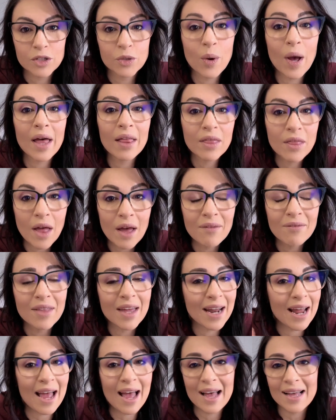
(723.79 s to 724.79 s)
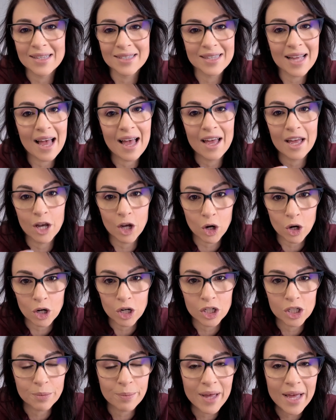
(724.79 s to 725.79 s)
So I love that it has that
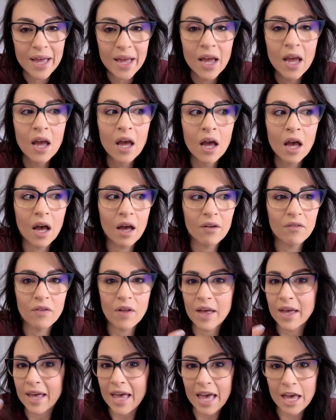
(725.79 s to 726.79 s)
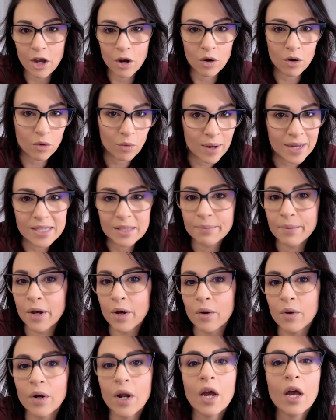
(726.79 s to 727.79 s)
encouragement of like, hey, you're in rest
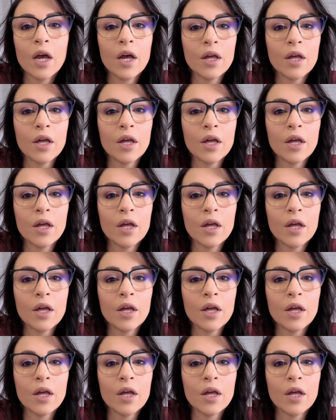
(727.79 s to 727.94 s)
mode.